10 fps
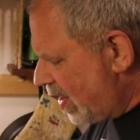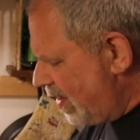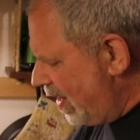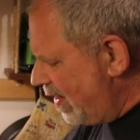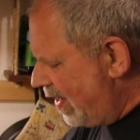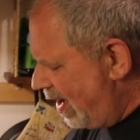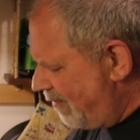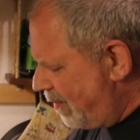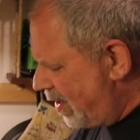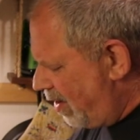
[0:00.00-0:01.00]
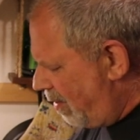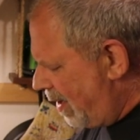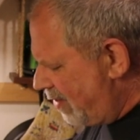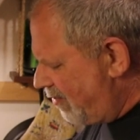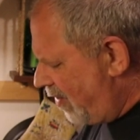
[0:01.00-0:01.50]
Lately I've been all
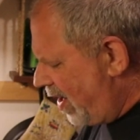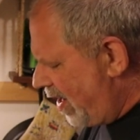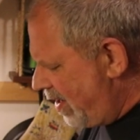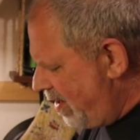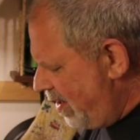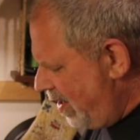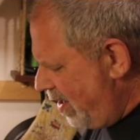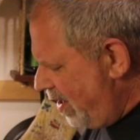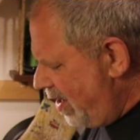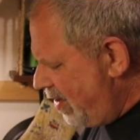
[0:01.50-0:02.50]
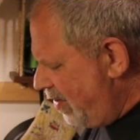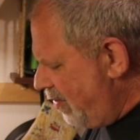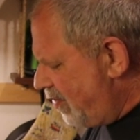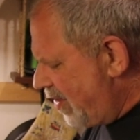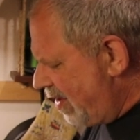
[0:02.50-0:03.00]
about trying
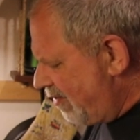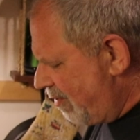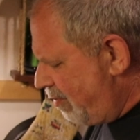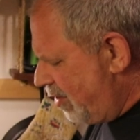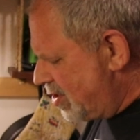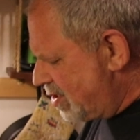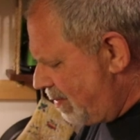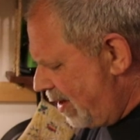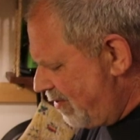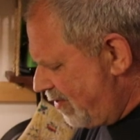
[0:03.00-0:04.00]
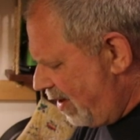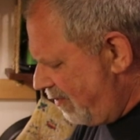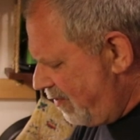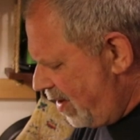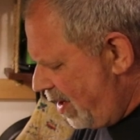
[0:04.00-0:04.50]
new things and pushing
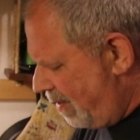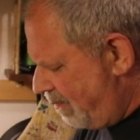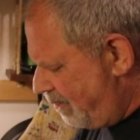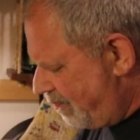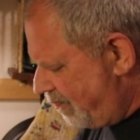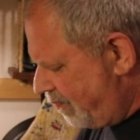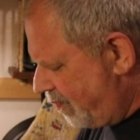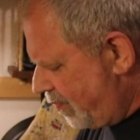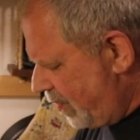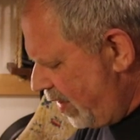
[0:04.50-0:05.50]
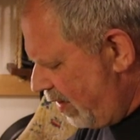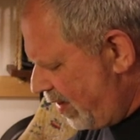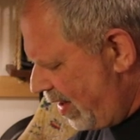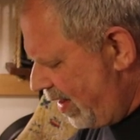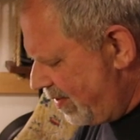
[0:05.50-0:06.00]
myself. You know,
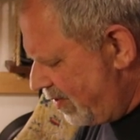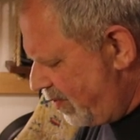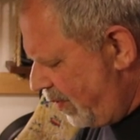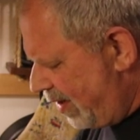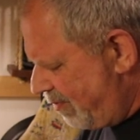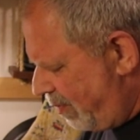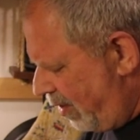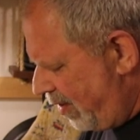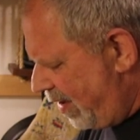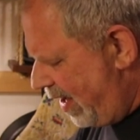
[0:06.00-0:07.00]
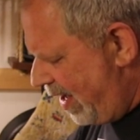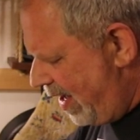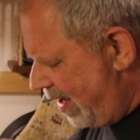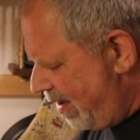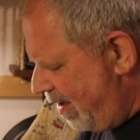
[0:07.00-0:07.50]
kind of like the Twix bar
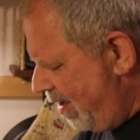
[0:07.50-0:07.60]
cake.